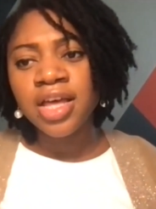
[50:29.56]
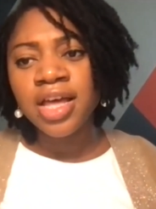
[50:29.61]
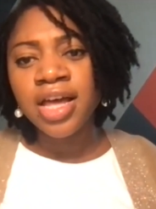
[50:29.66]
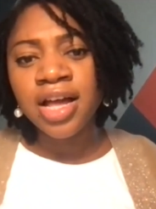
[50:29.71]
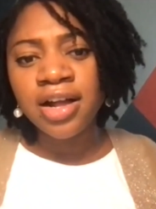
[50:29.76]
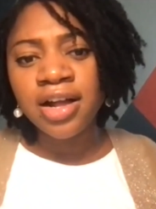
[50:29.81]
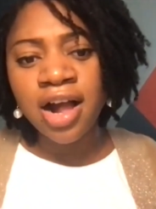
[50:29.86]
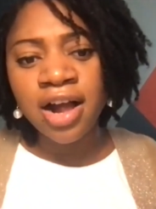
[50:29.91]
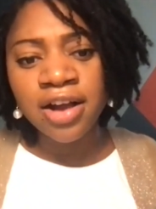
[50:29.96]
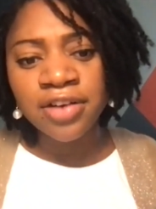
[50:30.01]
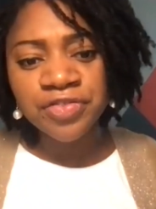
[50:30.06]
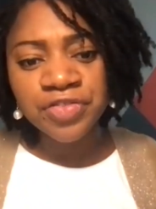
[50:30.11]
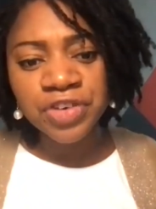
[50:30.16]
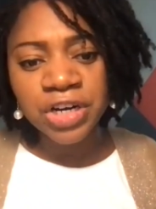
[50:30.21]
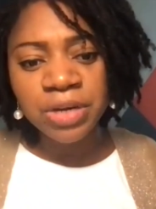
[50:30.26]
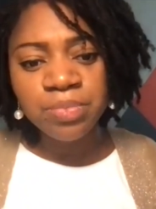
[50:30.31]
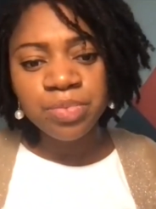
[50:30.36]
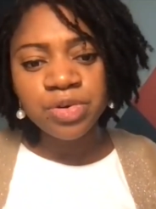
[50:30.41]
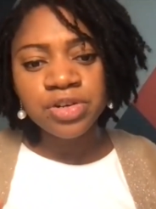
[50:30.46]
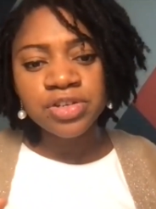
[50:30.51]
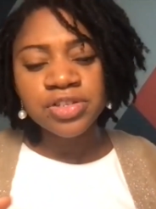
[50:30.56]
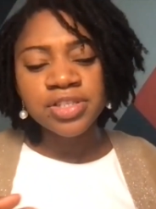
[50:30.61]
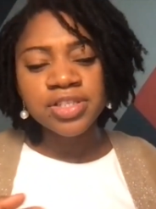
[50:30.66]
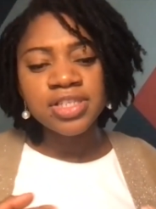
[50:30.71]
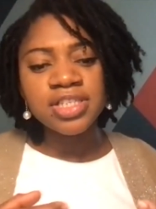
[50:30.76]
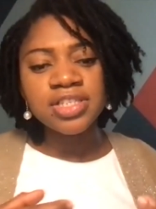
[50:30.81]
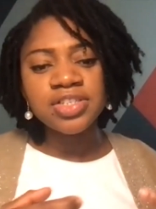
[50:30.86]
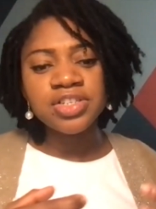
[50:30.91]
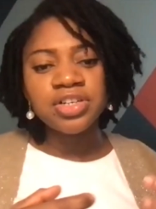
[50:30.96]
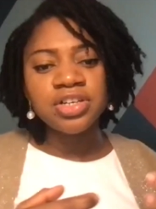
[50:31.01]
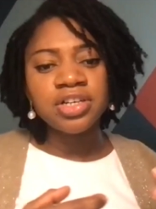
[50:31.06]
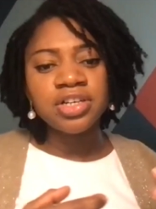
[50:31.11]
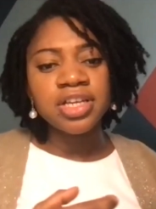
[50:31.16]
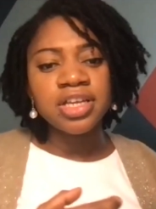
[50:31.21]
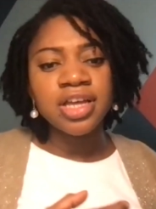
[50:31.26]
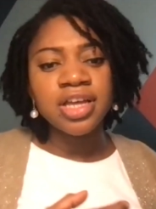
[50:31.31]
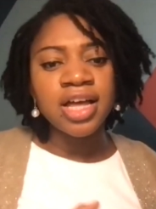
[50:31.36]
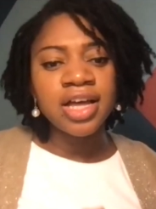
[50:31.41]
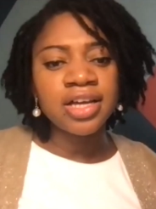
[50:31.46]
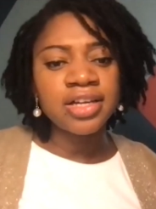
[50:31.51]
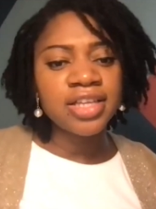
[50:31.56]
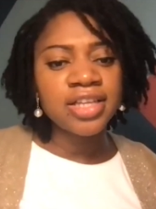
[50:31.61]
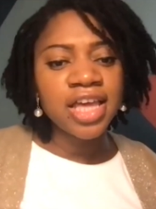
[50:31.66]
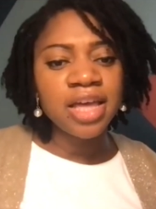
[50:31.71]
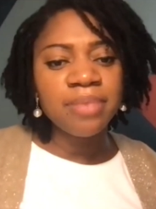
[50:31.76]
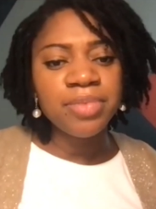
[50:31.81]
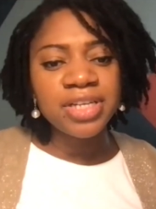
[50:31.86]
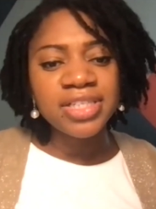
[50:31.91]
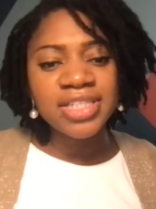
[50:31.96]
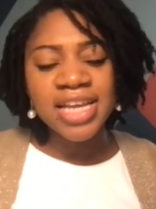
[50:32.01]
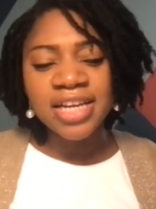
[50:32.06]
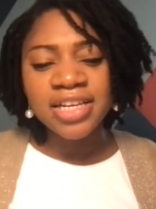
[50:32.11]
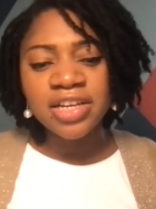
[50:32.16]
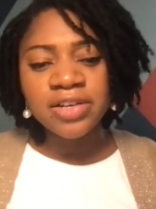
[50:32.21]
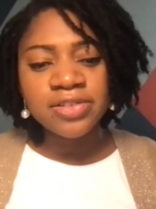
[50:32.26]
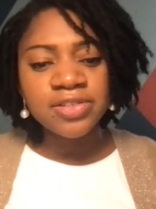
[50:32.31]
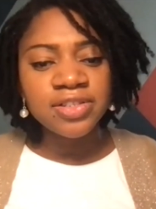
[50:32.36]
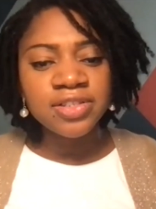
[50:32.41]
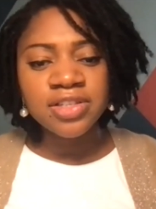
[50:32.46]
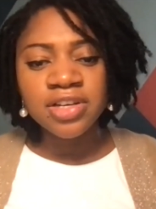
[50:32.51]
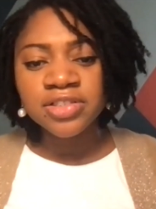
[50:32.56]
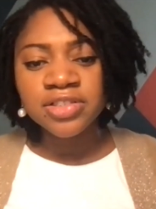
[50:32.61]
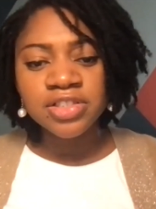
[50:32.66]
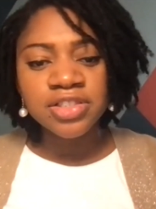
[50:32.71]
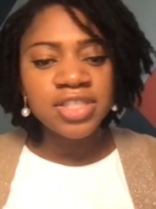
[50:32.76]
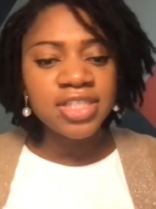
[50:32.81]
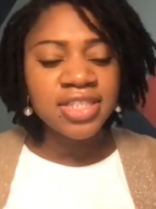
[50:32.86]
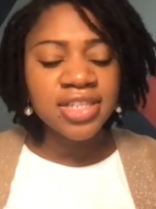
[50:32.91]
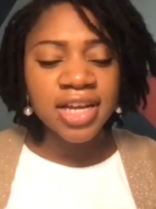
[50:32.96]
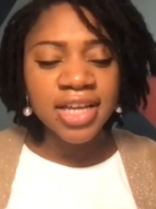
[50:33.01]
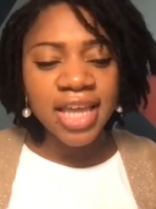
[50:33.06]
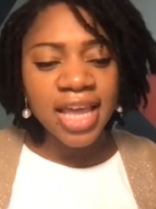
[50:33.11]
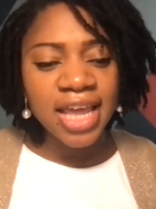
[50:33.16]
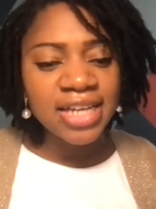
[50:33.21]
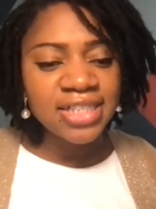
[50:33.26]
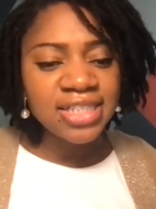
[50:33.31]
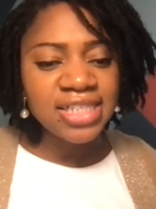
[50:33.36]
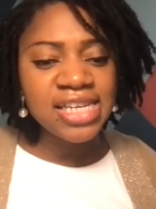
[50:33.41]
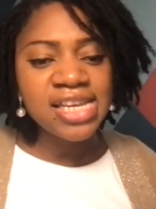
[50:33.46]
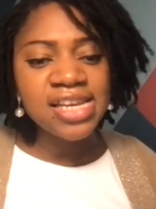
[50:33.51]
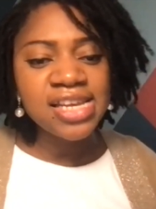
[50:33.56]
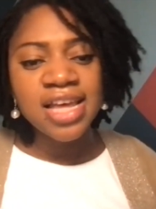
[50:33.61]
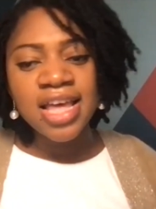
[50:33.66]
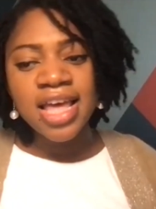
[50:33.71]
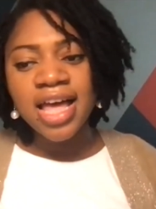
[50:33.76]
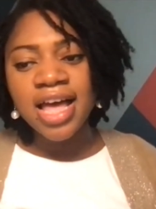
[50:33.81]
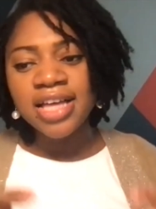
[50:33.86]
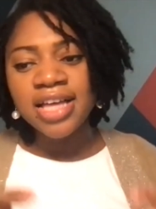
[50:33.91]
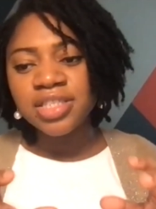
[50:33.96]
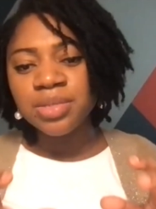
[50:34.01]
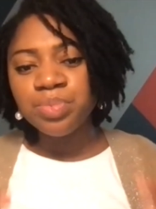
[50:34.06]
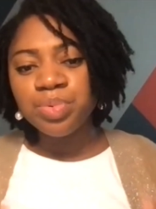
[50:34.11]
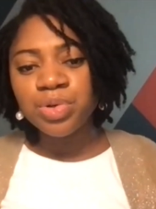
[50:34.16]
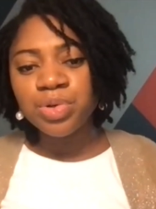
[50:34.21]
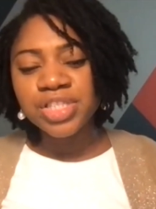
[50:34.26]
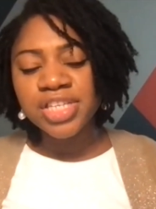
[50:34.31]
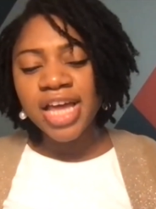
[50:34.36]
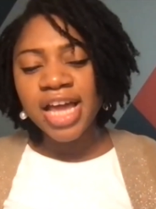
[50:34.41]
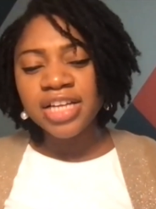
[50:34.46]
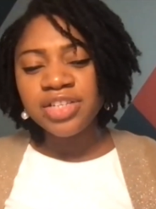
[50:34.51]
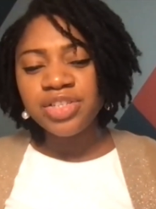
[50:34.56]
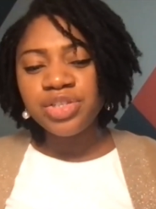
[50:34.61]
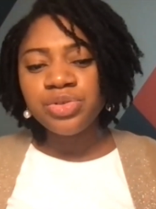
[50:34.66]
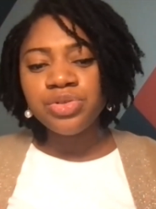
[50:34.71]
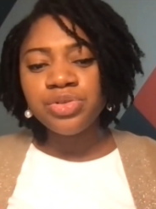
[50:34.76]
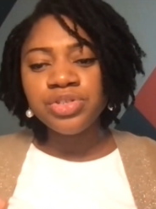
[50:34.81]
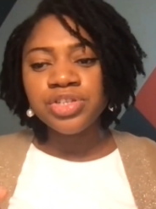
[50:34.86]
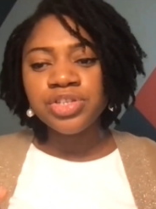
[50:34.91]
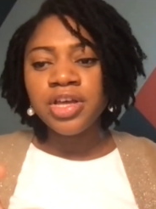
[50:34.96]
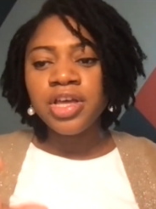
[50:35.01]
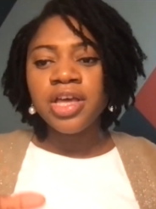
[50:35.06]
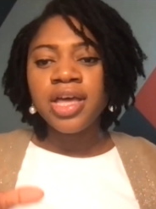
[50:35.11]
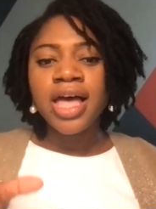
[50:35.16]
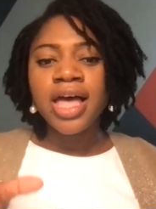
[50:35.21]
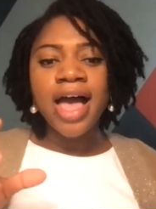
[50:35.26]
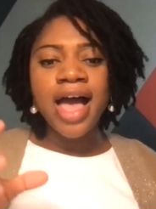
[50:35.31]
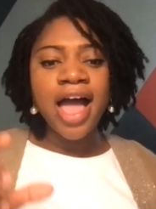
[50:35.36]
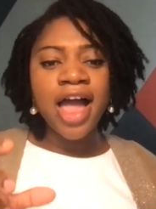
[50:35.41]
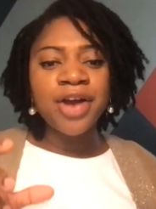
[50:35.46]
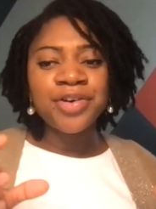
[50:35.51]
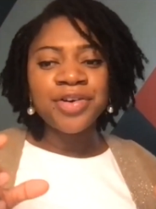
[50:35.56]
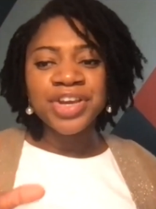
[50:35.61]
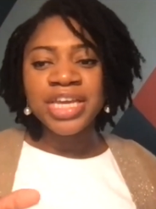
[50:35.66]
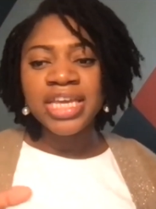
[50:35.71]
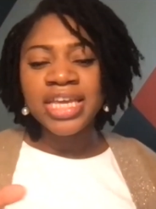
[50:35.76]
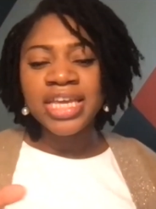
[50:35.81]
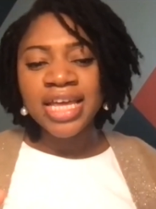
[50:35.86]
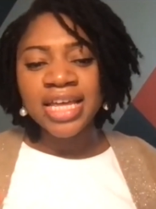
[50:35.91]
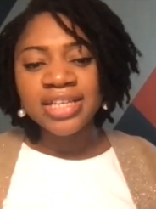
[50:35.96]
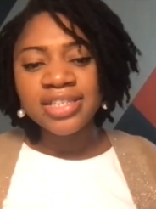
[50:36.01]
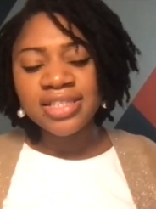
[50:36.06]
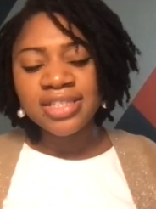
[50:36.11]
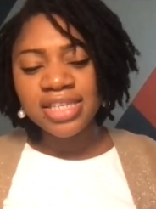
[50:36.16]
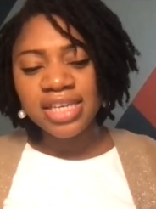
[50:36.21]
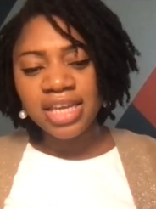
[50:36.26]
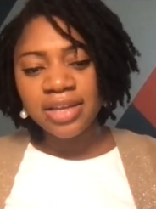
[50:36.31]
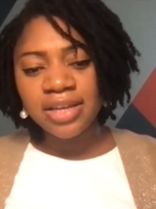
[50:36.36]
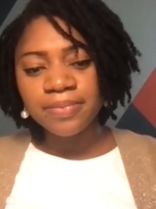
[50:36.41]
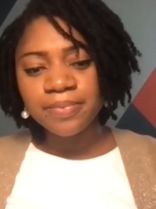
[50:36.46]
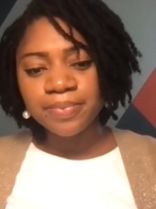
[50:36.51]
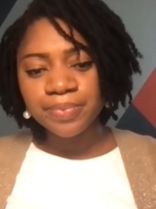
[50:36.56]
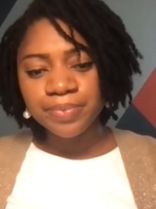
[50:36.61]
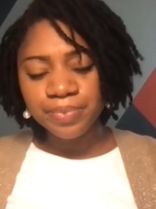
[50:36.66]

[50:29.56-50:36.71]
uh, our free books. Sister uh, Kemi Daniels, Dr. Sister KD has the book titled R-E-S-T,